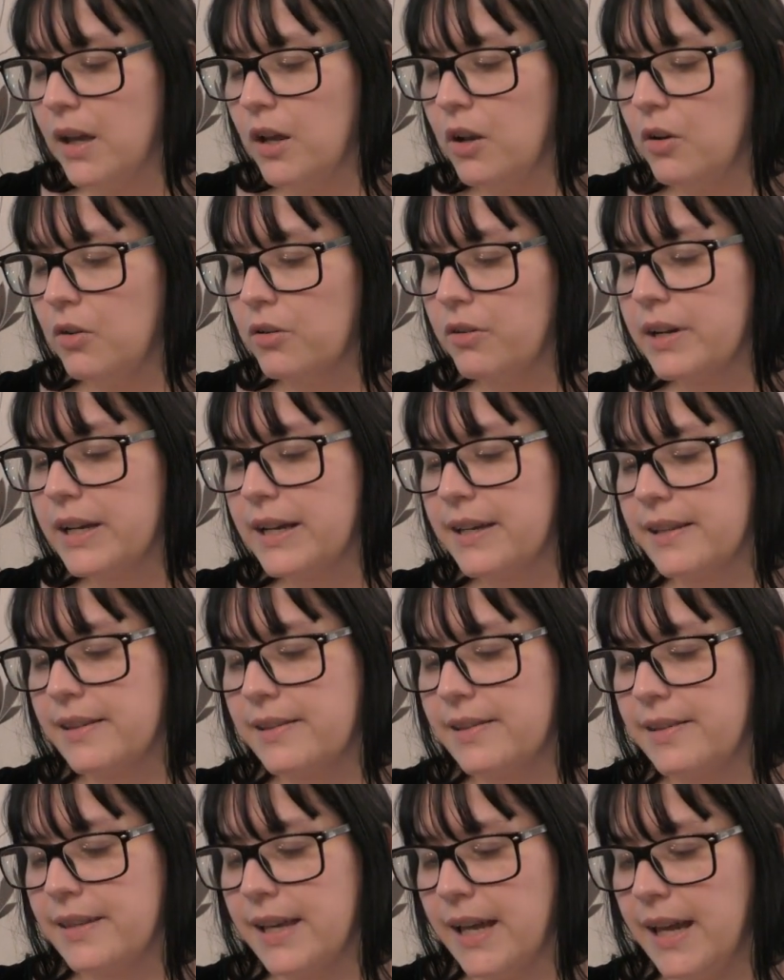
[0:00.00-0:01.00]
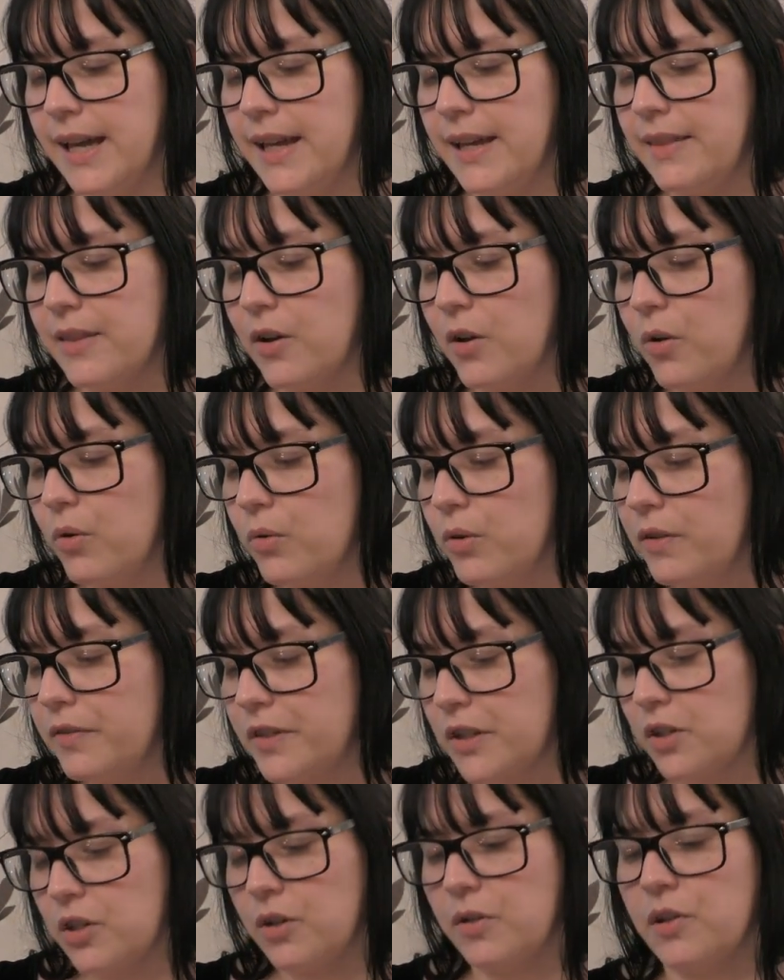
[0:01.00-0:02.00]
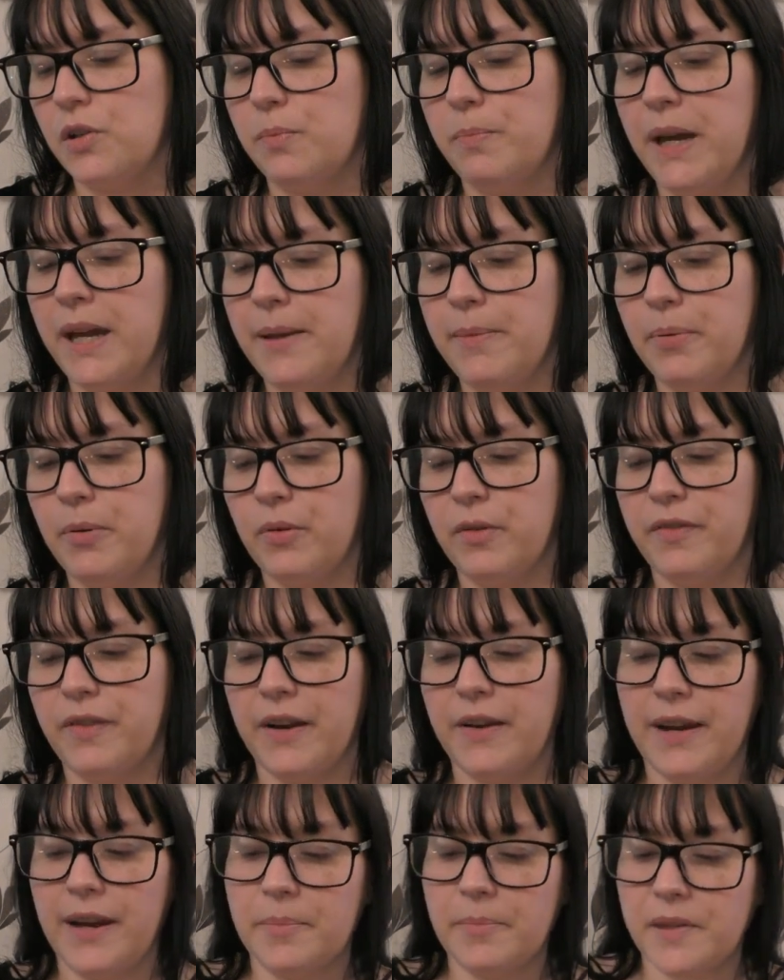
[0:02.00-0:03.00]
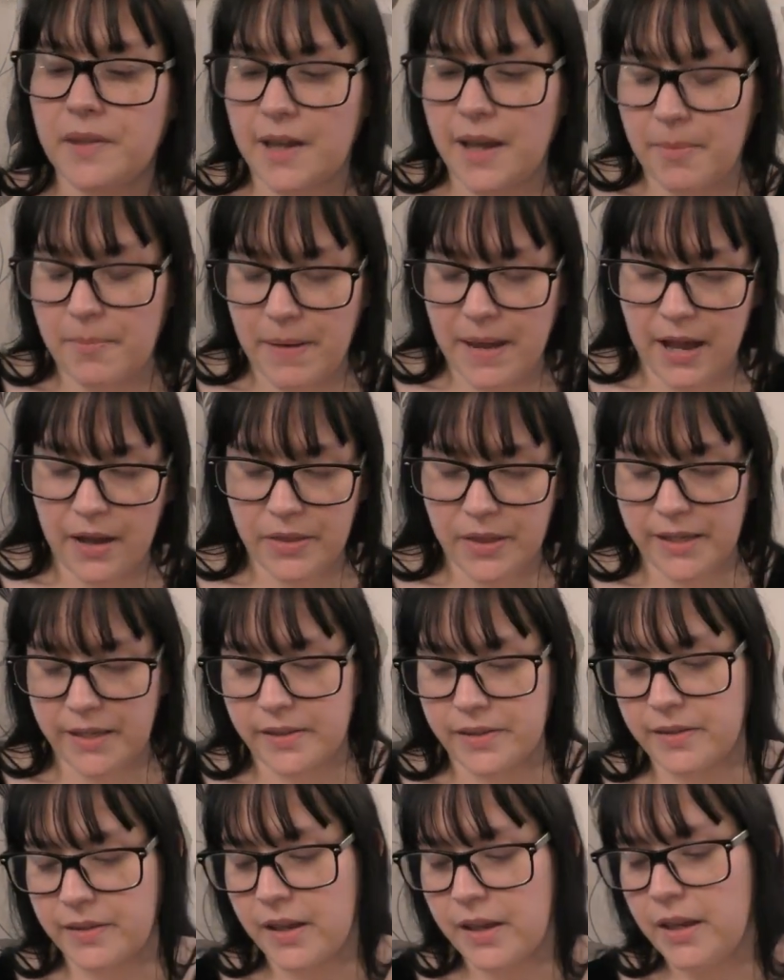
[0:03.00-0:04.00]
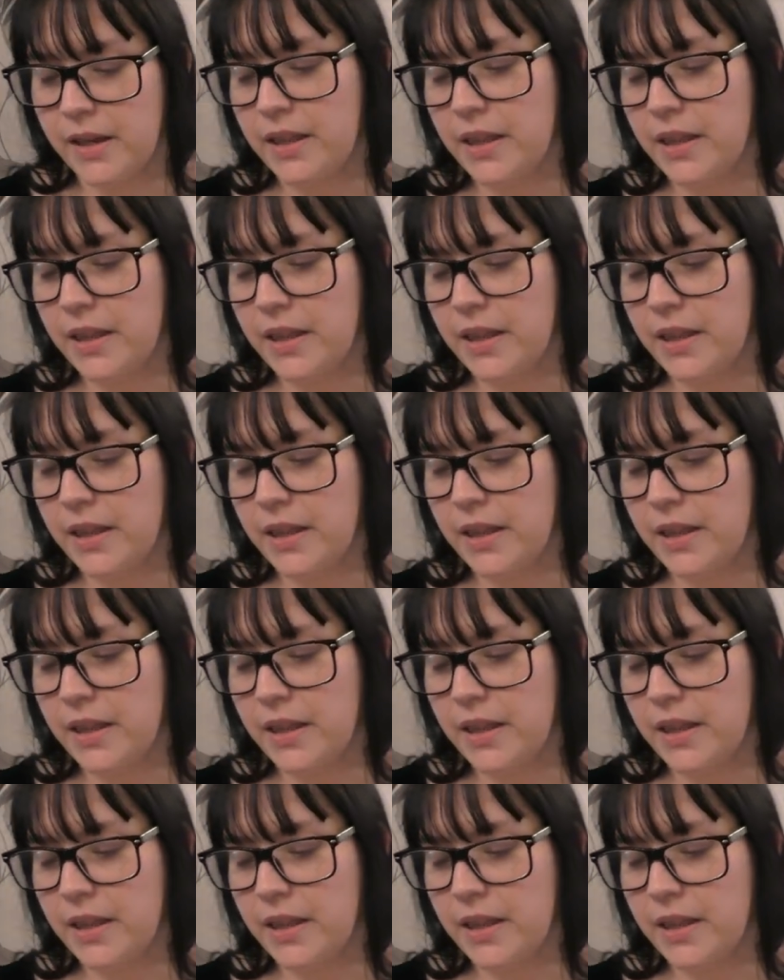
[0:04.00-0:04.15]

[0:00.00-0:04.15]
Laura could see that all of the Jewish people were very upset about this.